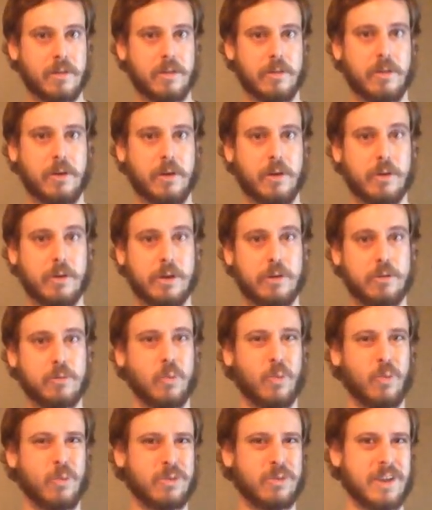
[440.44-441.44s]
though
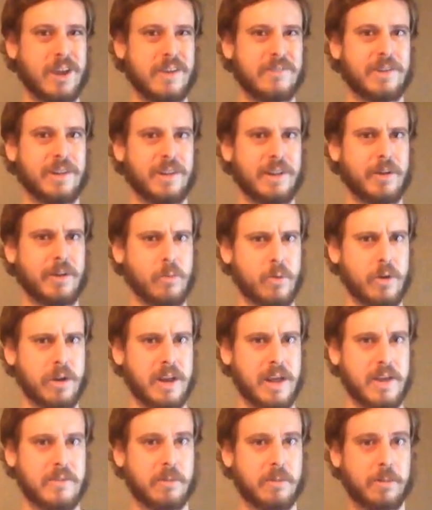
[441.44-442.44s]
you'd definitely
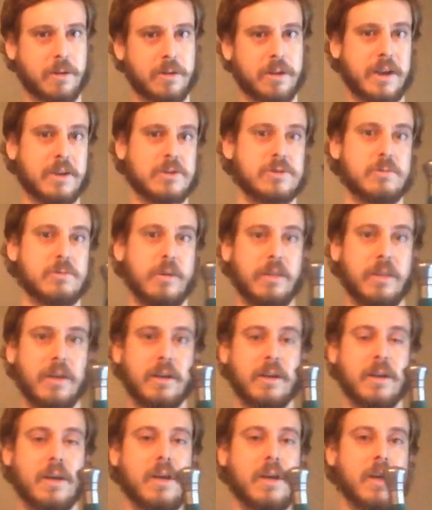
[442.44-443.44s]
want heavy protection with
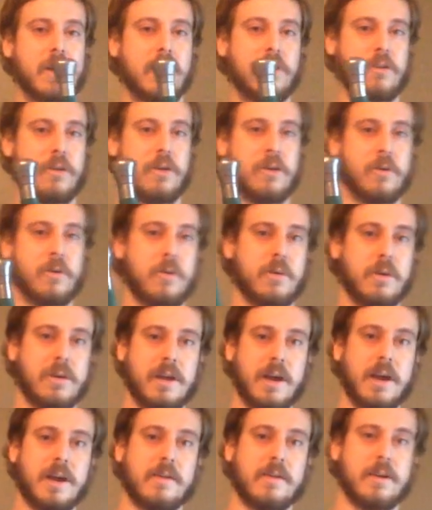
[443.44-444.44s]
it. So
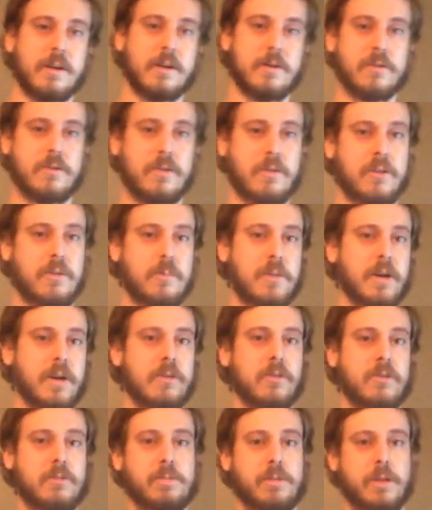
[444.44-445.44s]
yeah,
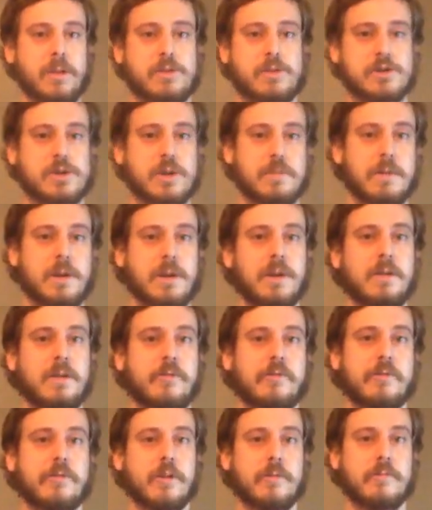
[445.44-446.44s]
$160 plus shipping
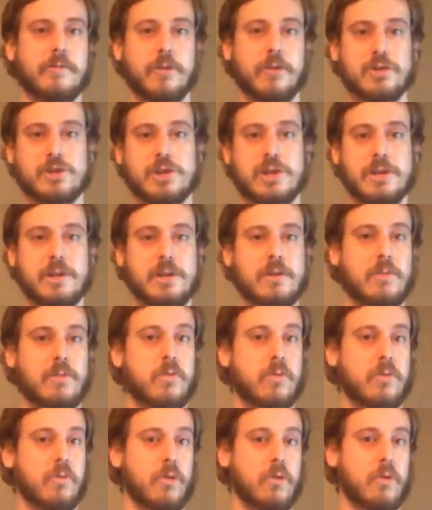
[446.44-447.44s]
from Virginia.
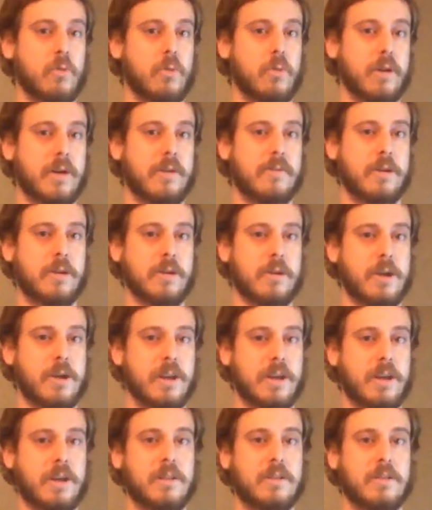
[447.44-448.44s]
So wherever you're
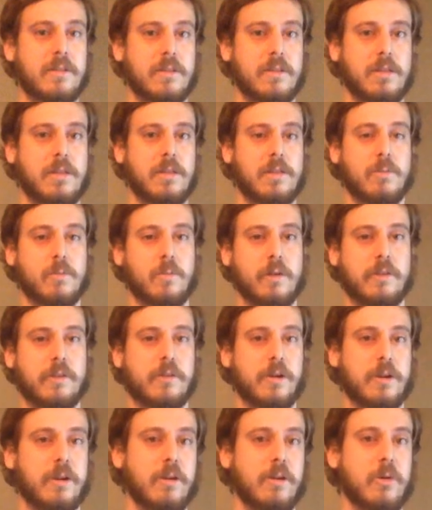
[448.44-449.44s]
getting it,
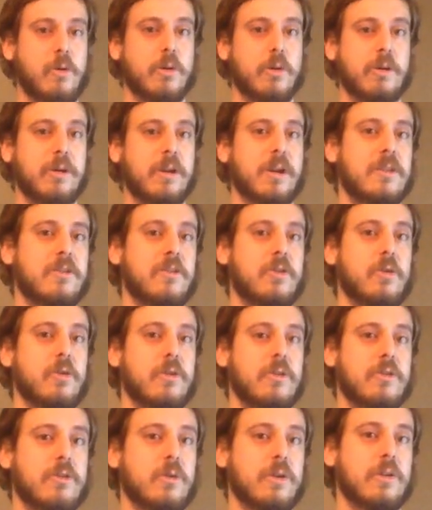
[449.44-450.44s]
wherever you're ordering it to,
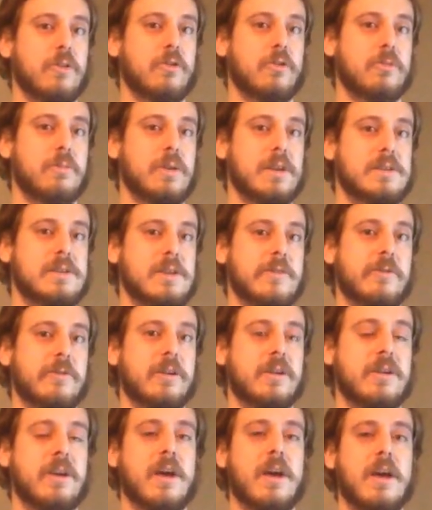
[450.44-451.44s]
it's going to be
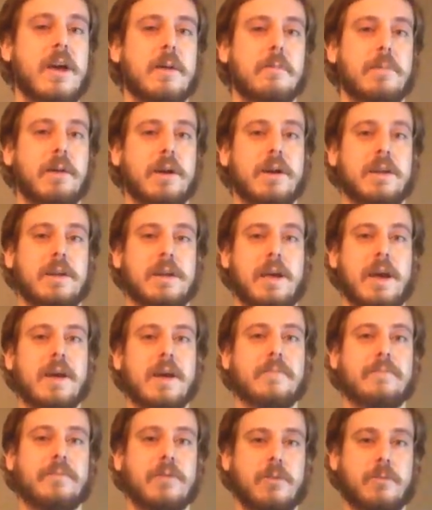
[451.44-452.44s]
different. But yeah,
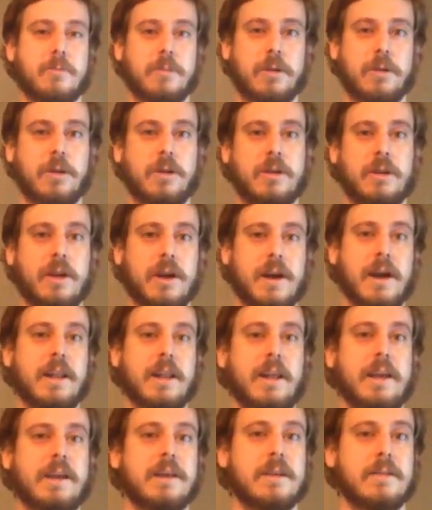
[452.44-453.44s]
it's pretty good. I
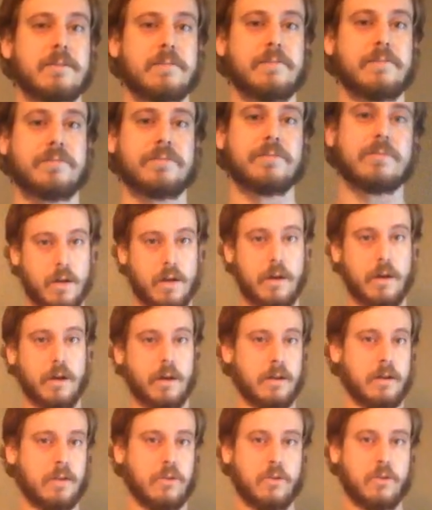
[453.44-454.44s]
like it. All right,
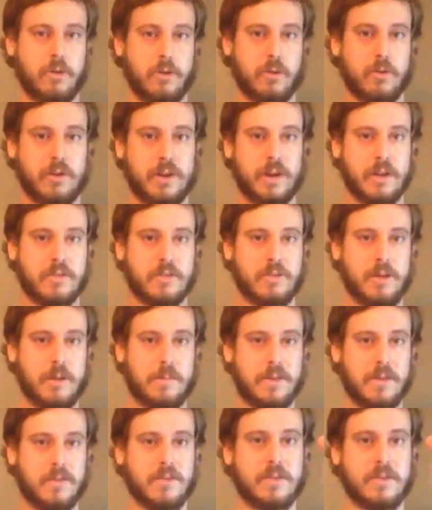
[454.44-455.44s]
so next
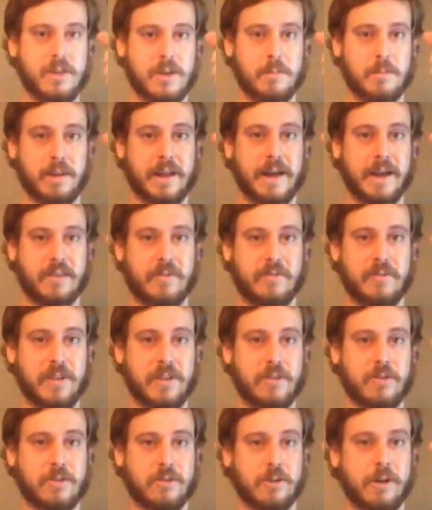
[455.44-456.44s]
up is the
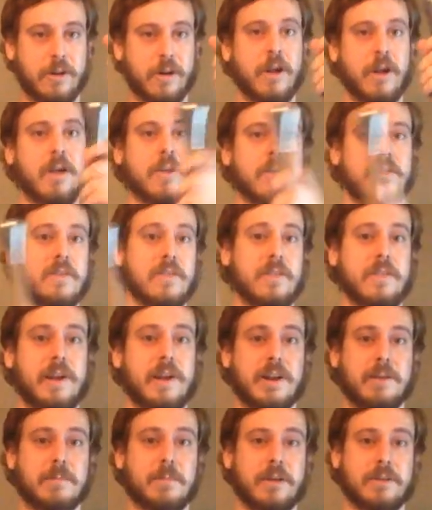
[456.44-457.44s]
Blackfencer
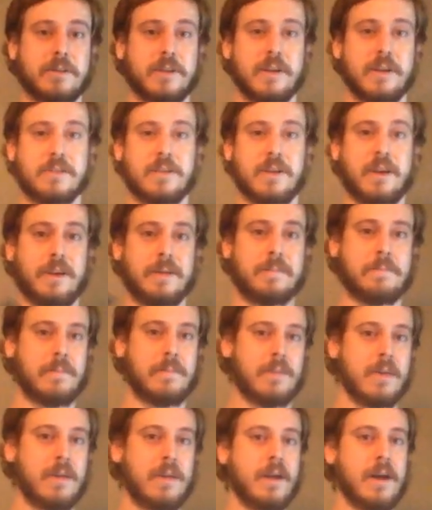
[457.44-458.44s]
synthetic Montante.
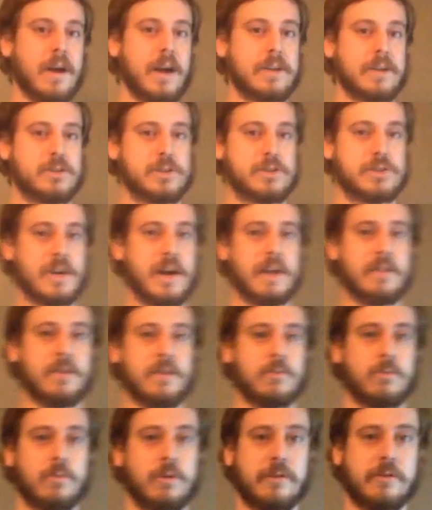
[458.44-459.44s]
I just got
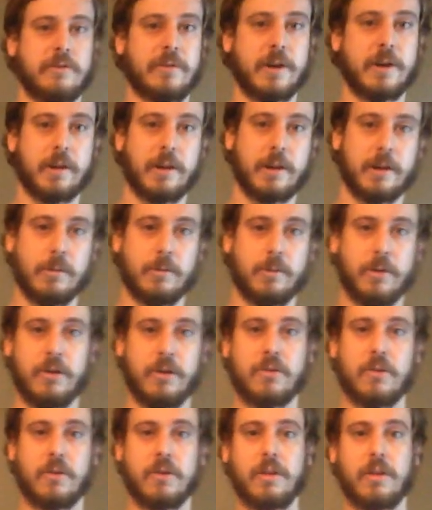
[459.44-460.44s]
this one fairly
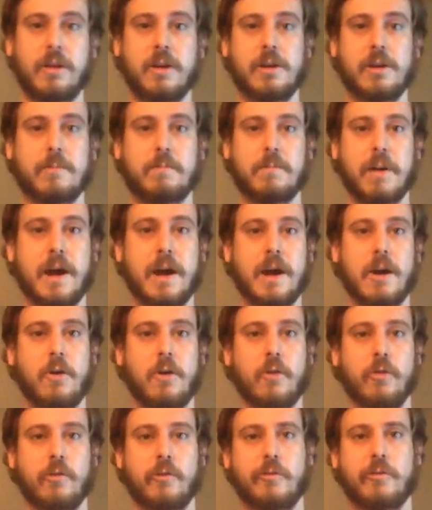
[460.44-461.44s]
recently,
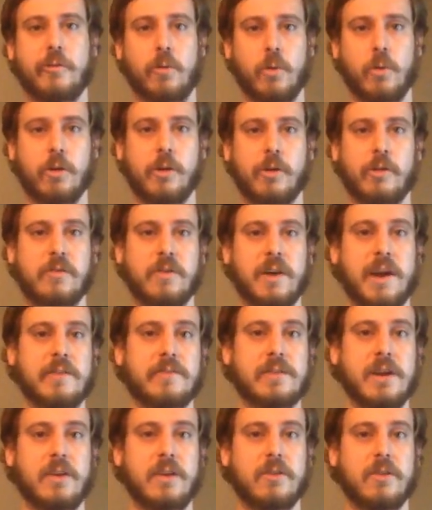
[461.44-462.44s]
about 4 or
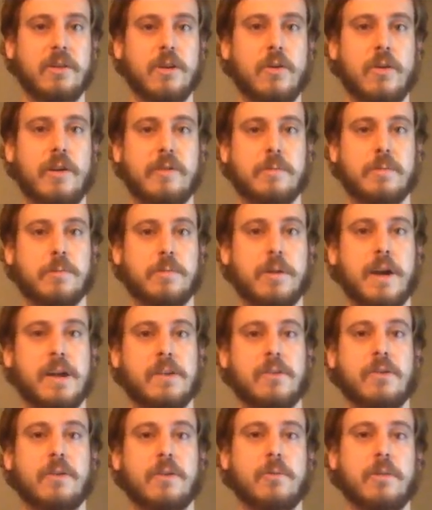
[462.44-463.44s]
5 days ago. I've been
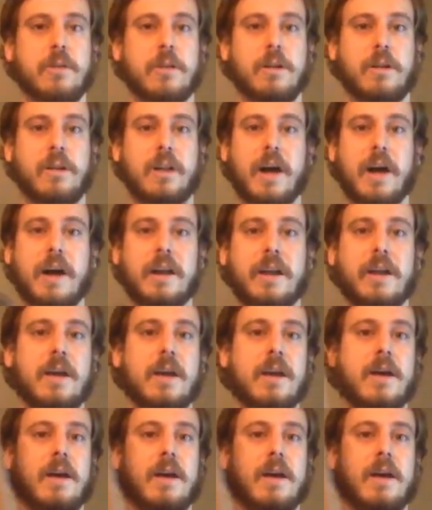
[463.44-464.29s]
practicing with it a lot.